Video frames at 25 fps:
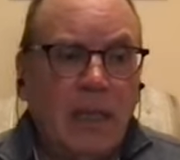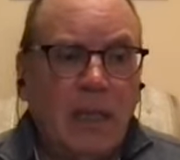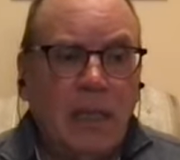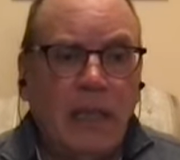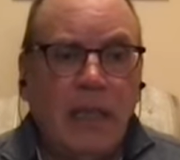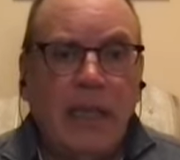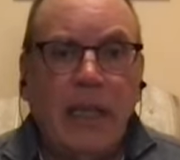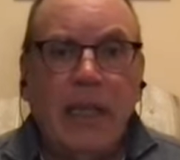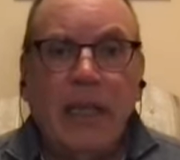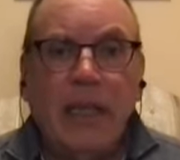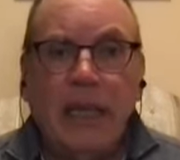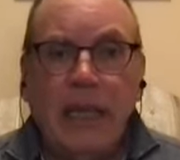
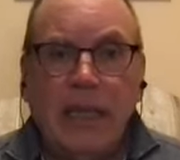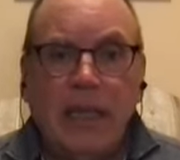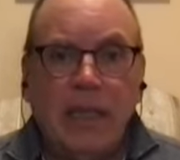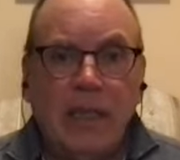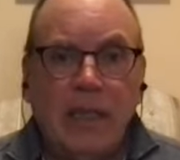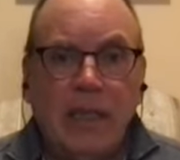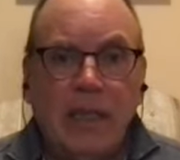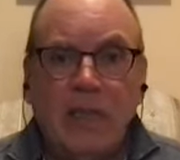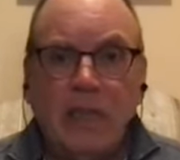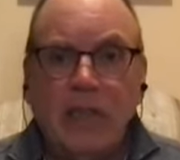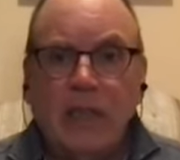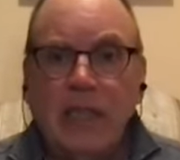and and
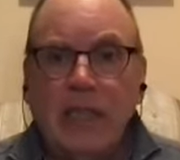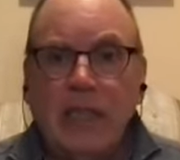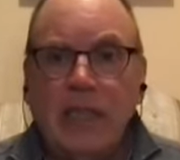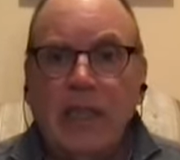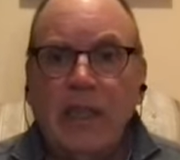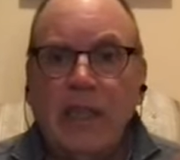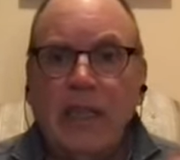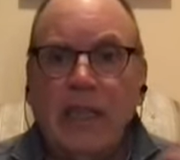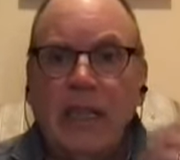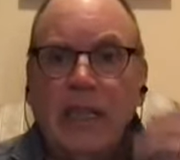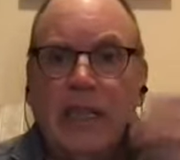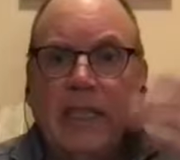as you say
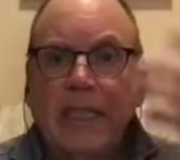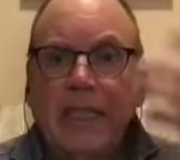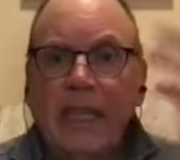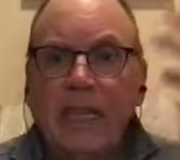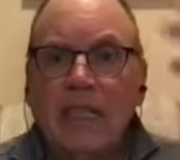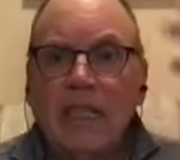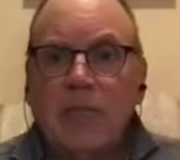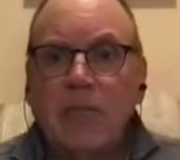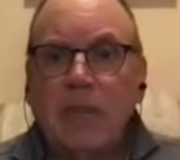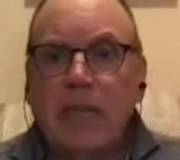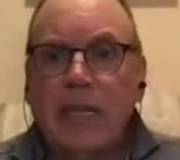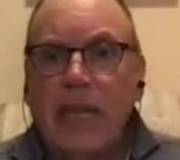that it
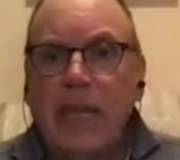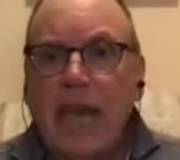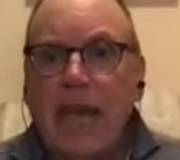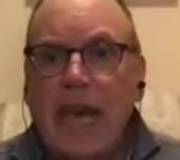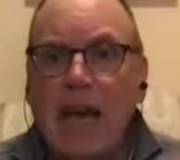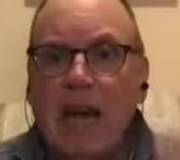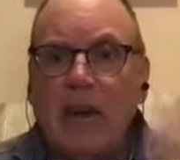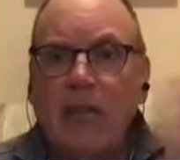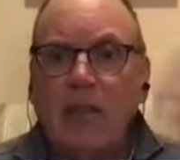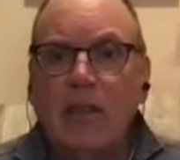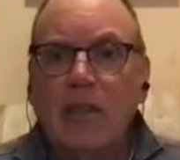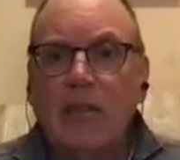gets me
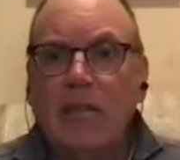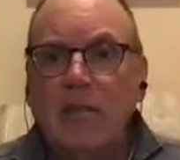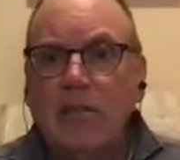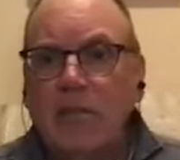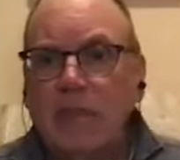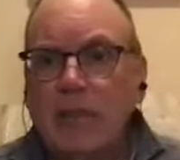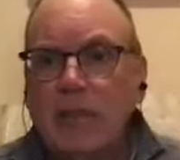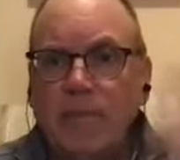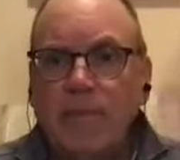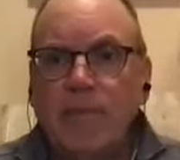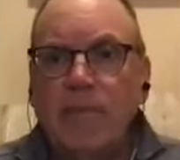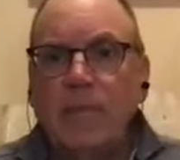out of
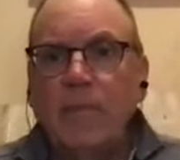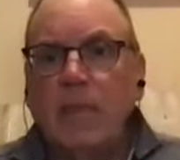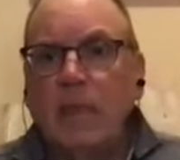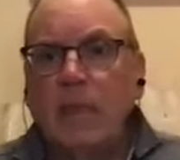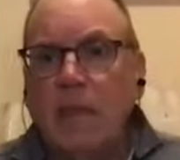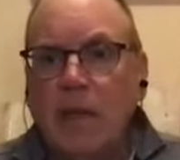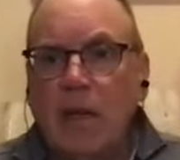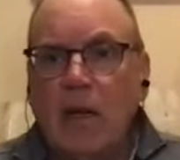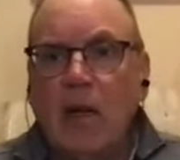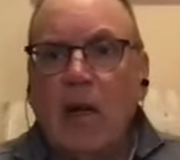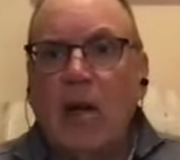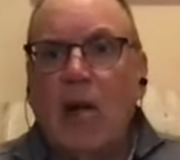
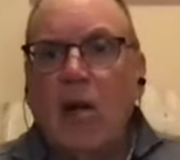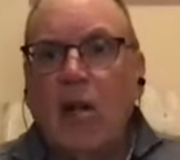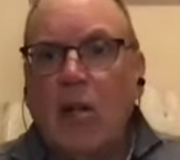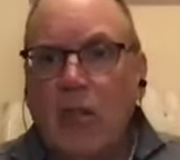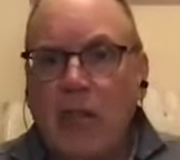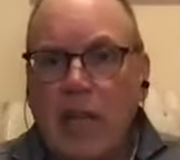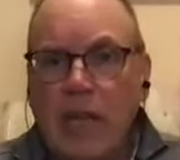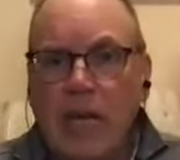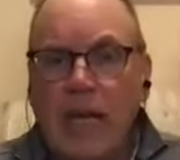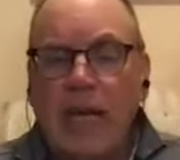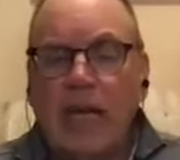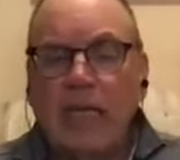all
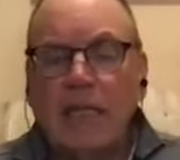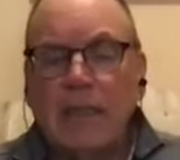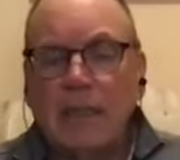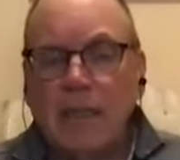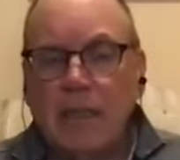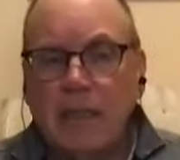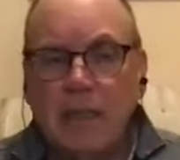that